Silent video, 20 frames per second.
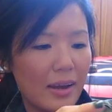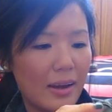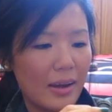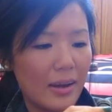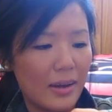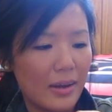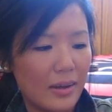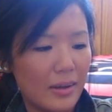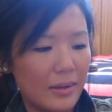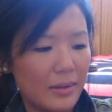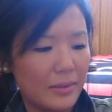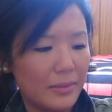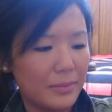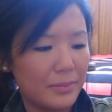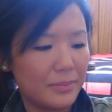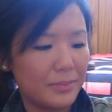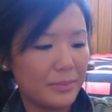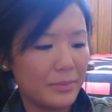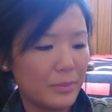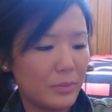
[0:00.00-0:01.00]

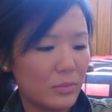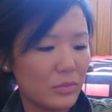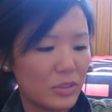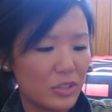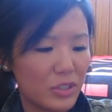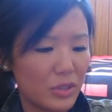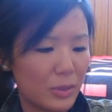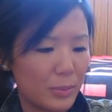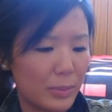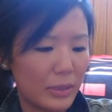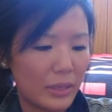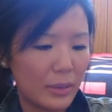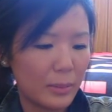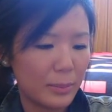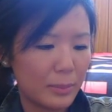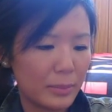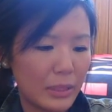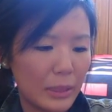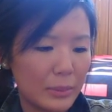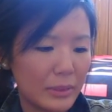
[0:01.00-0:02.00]
to the
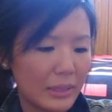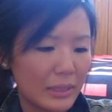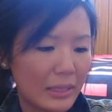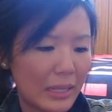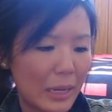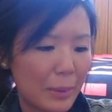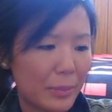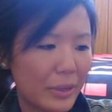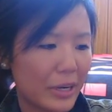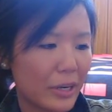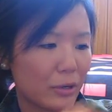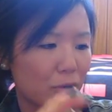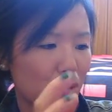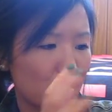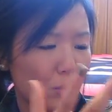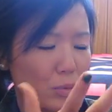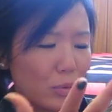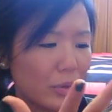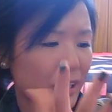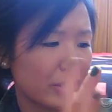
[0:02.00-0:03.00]
public library,
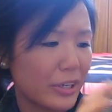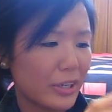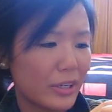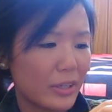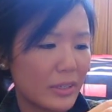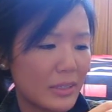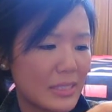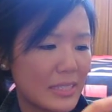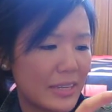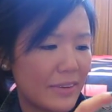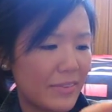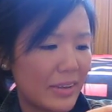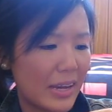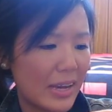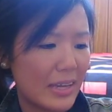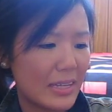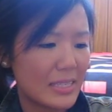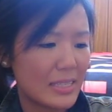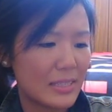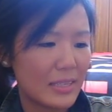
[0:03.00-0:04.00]
Kroger,
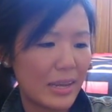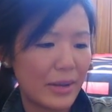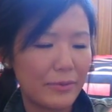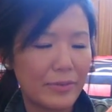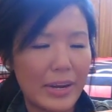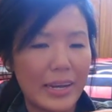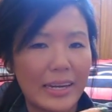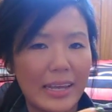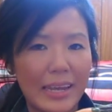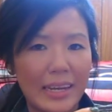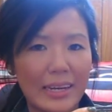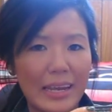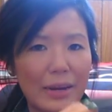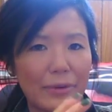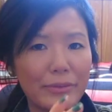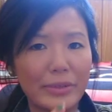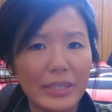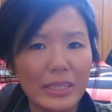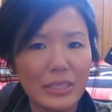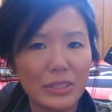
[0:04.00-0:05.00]
CVS, and Rite Aid. I
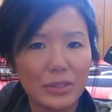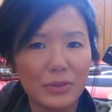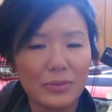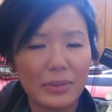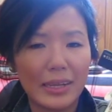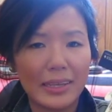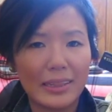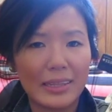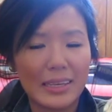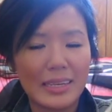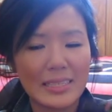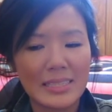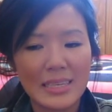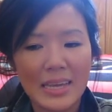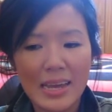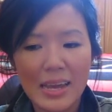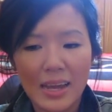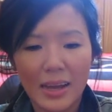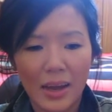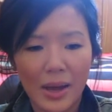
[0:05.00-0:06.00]
really do like these.
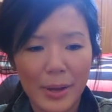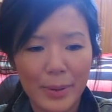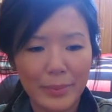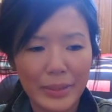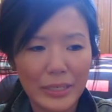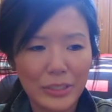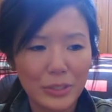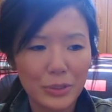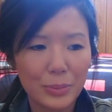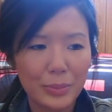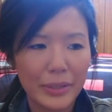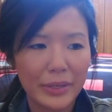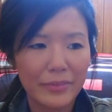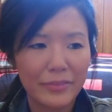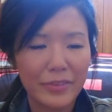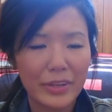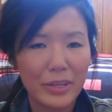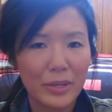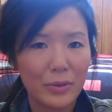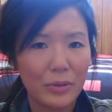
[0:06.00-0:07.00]
They do
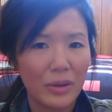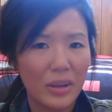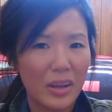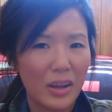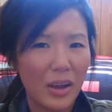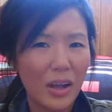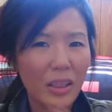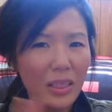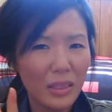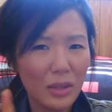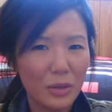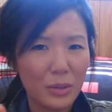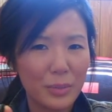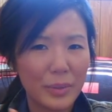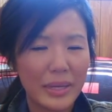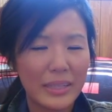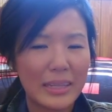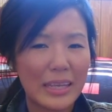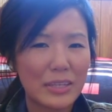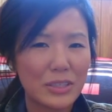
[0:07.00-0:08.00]
benefit you a little
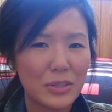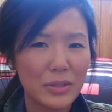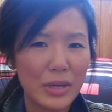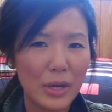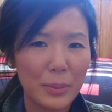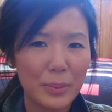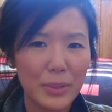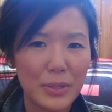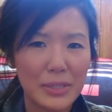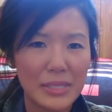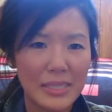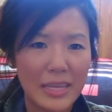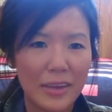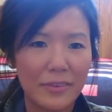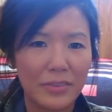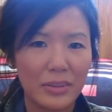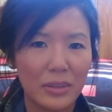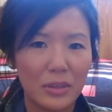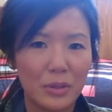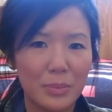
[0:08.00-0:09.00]
bit. They do help you
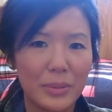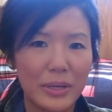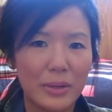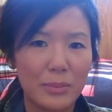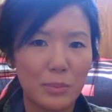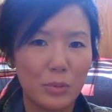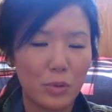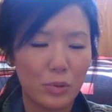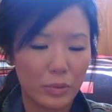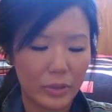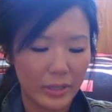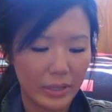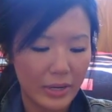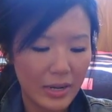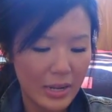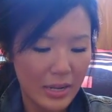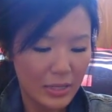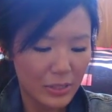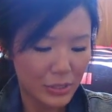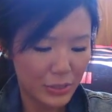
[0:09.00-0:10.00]
save a little bit more
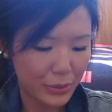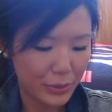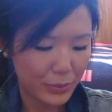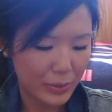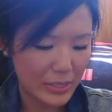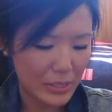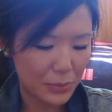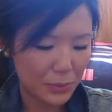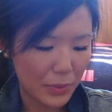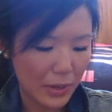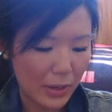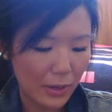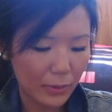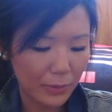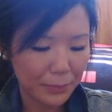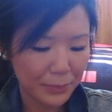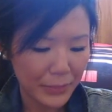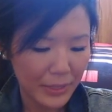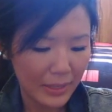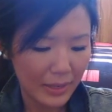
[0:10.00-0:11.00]
too as
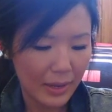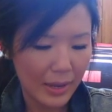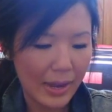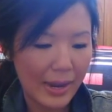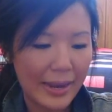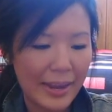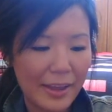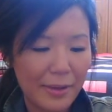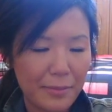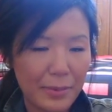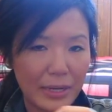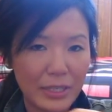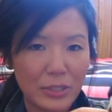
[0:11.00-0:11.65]
well. I have my